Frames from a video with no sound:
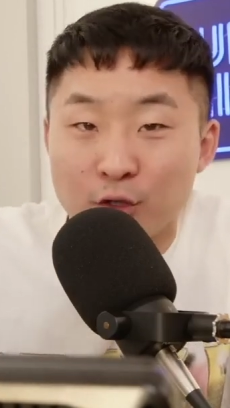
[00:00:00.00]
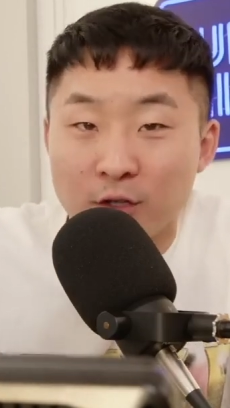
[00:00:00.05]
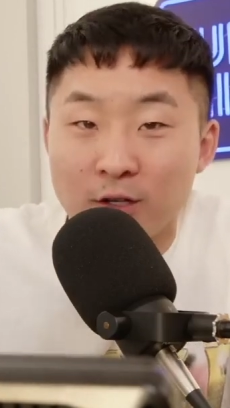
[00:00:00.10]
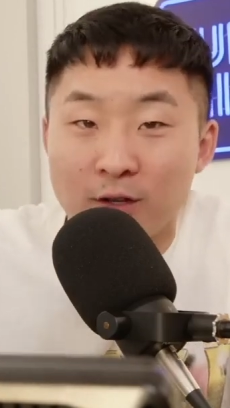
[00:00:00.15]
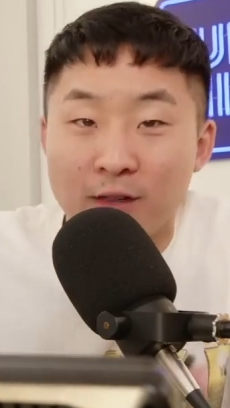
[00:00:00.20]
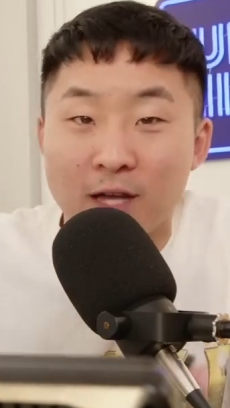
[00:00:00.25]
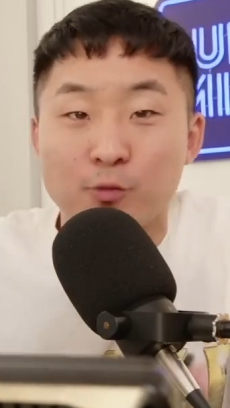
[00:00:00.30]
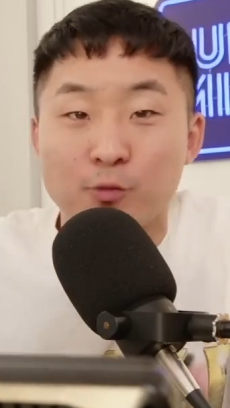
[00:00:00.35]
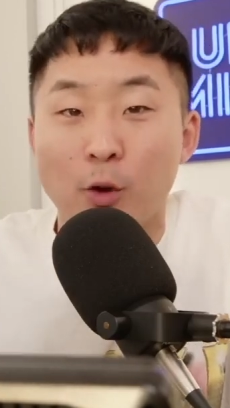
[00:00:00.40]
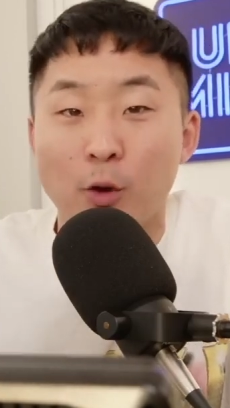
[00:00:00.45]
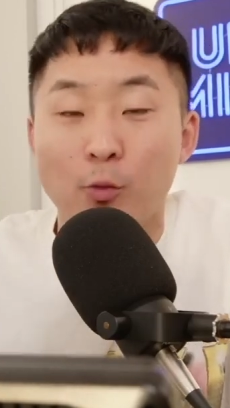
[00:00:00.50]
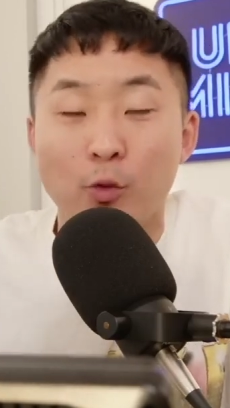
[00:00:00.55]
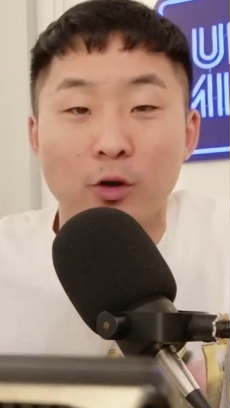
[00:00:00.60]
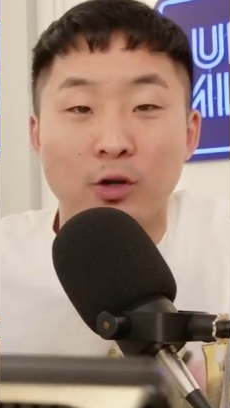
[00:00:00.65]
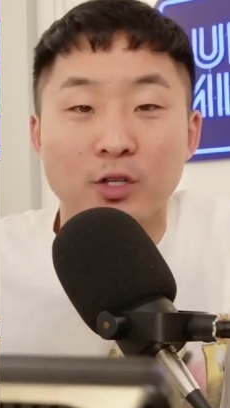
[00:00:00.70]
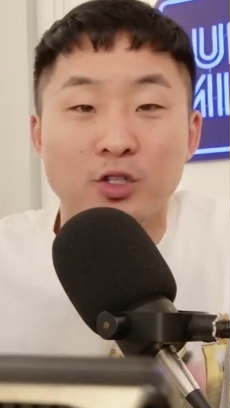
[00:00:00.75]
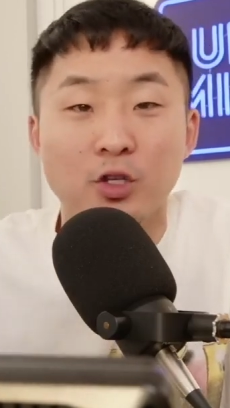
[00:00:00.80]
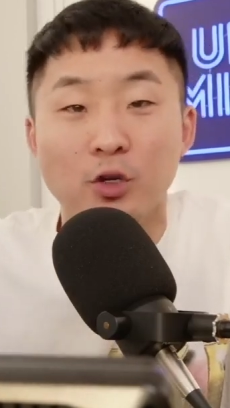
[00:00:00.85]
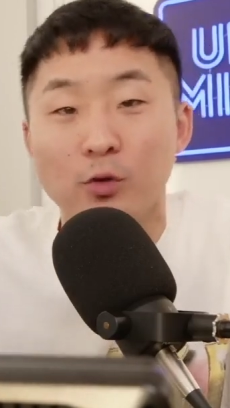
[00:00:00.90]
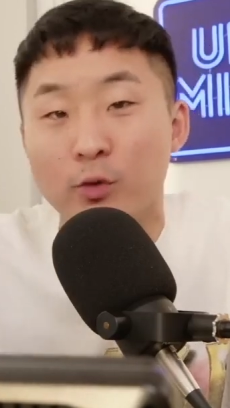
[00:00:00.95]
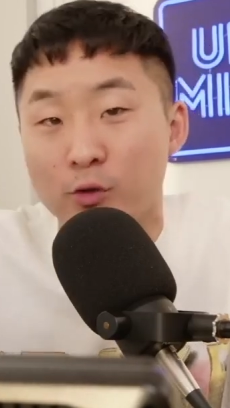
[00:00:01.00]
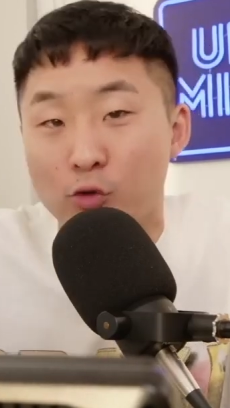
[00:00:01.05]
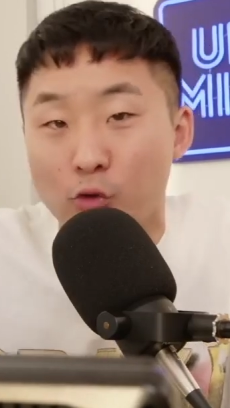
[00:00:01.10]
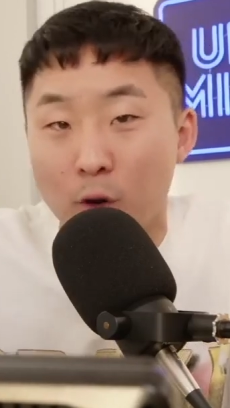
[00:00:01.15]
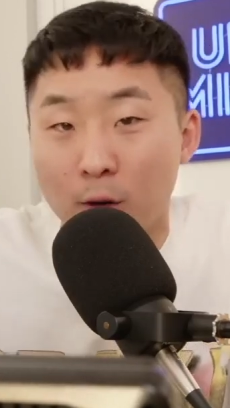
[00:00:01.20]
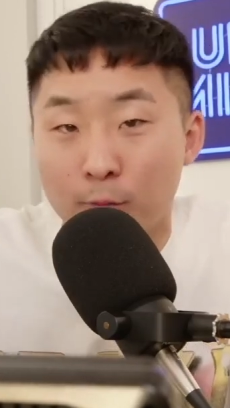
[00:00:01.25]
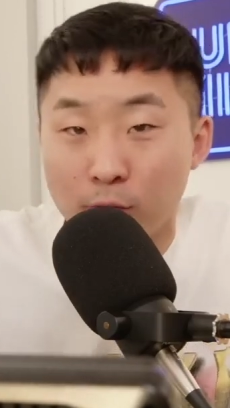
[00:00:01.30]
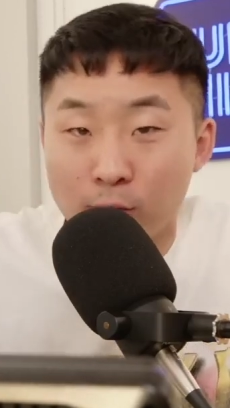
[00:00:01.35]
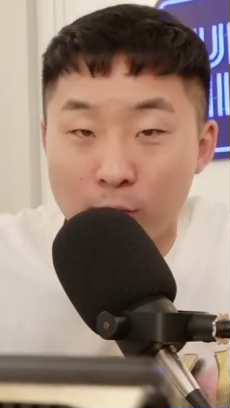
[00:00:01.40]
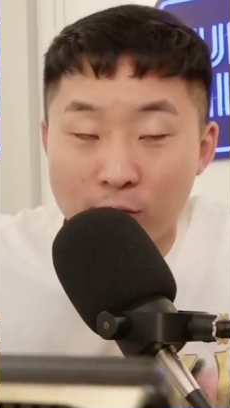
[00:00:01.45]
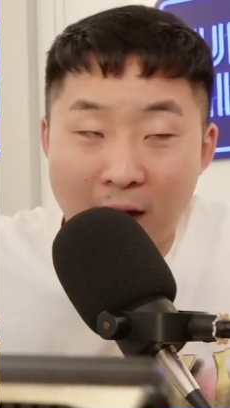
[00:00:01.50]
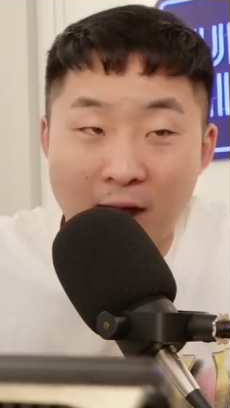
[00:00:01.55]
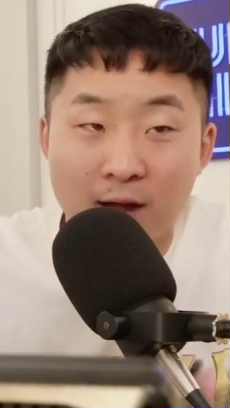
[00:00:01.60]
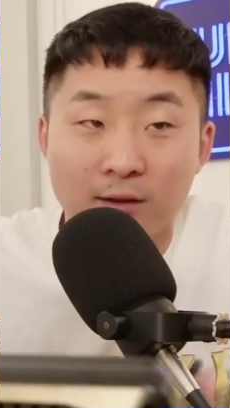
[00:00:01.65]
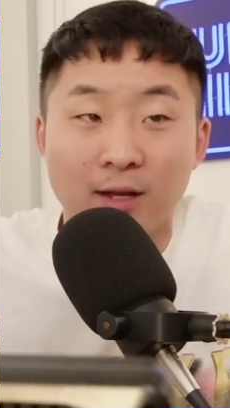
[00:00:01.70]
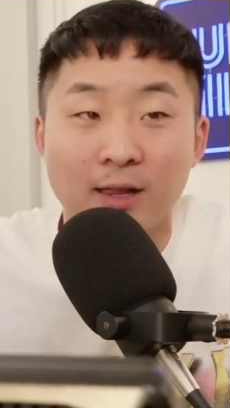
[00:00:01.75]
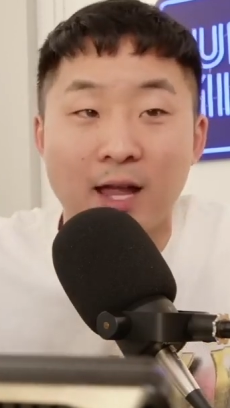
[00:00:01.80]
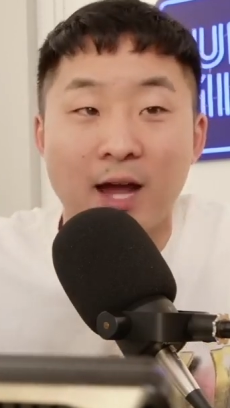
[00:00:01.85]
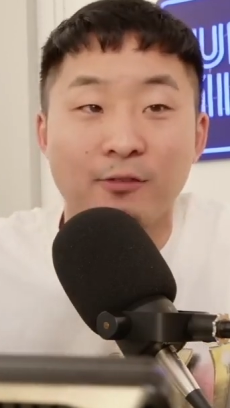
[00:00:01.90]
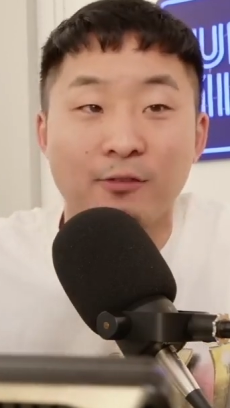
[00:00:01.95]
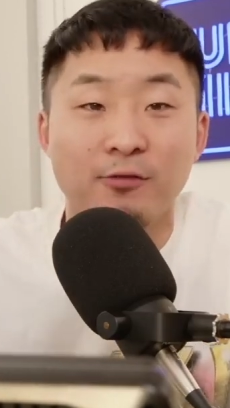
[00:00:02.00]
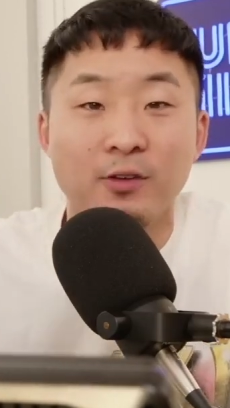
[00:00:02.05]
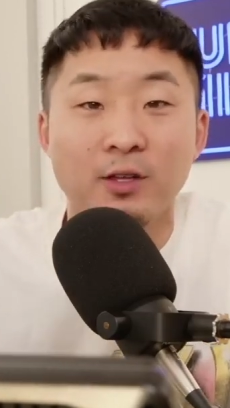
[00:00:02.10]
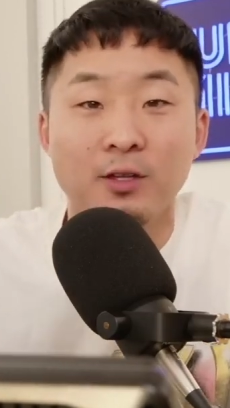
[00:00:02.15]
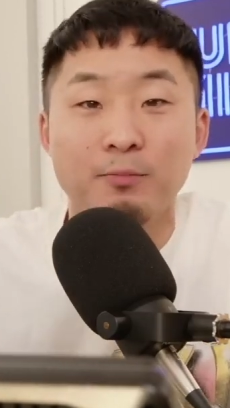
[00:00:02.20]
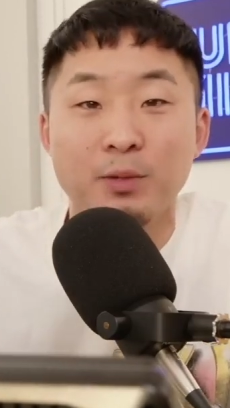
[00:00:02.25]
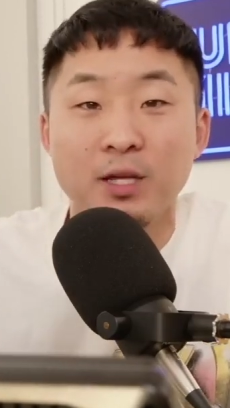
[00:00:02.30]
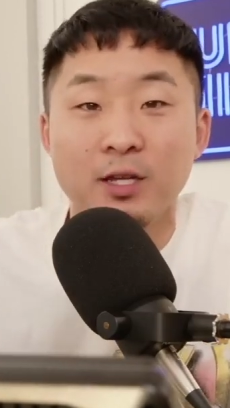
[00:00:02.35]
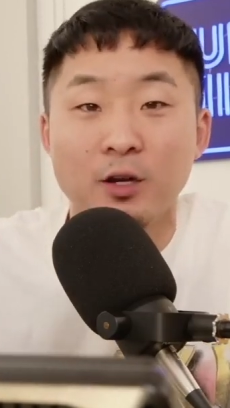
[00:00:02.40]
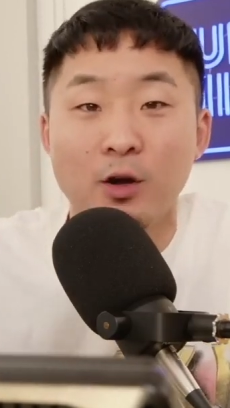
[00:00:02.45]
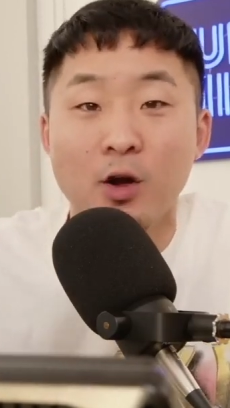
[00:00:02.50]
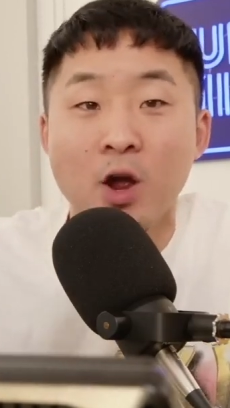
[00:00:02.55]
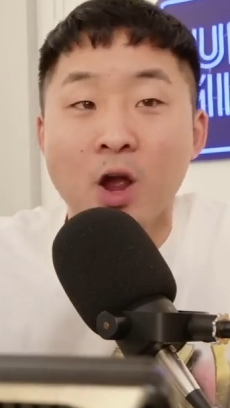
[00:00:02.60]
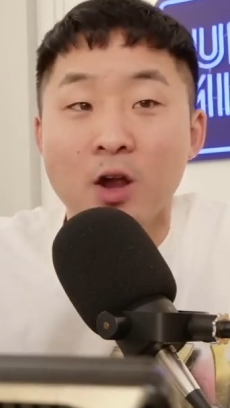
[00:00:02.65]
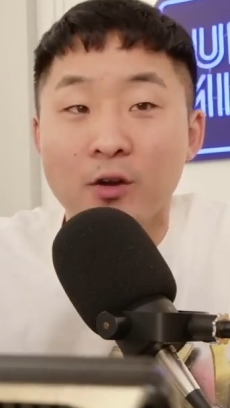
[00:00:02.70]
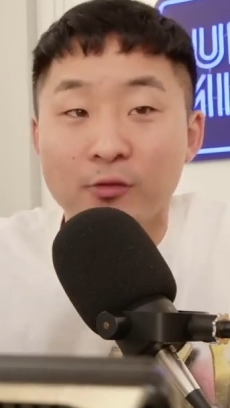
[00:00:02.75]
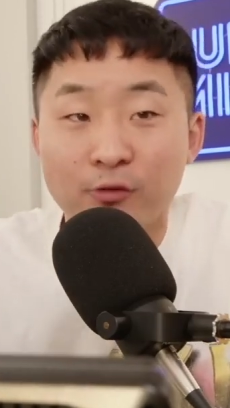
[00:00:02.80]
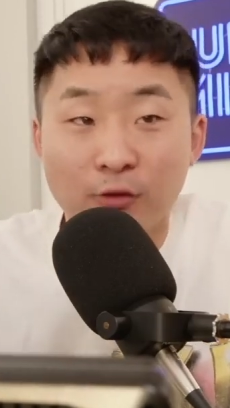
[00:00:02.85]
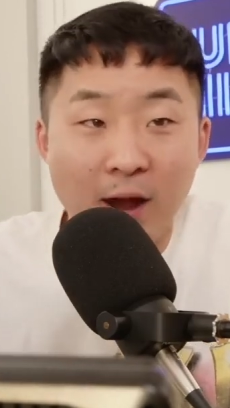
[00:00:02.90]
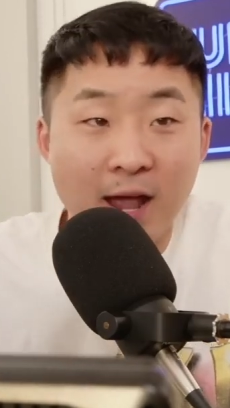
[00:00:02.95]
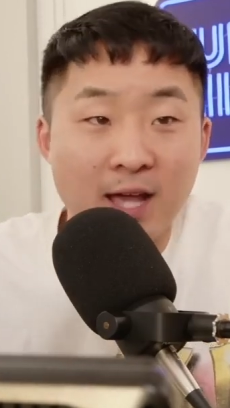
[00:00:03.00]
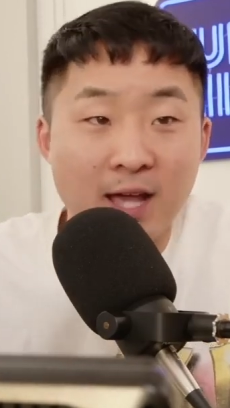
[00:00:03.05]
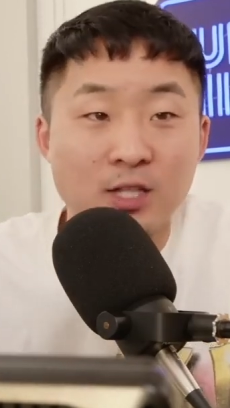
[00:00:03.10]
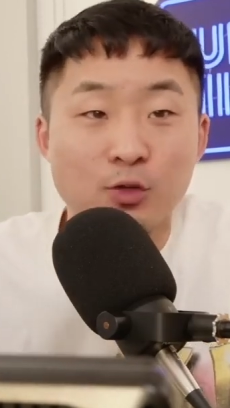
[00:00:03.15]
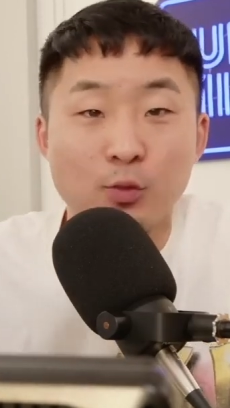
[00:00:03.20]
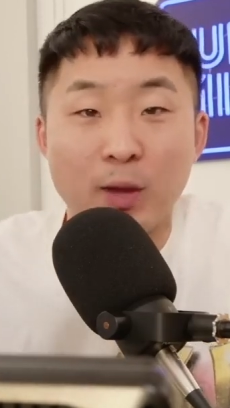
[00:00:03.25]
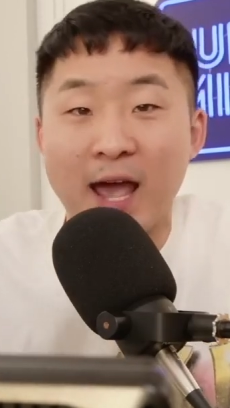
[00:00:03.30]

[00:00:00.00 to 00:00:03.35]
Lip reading: You know, that's what we always do. We grew up around a lot of Filipino friends.